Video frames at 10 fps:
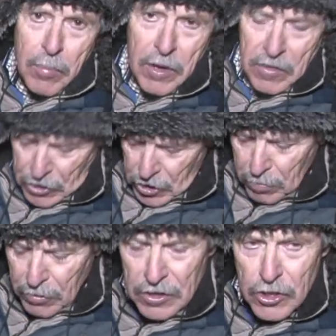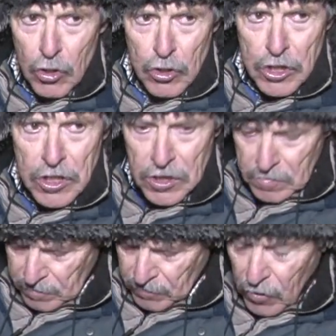put in this, you can put in sausages,
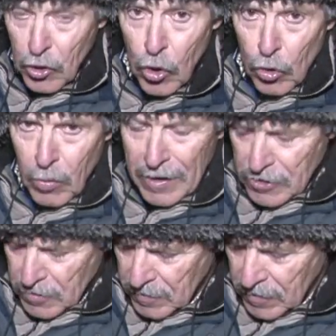cooked ones,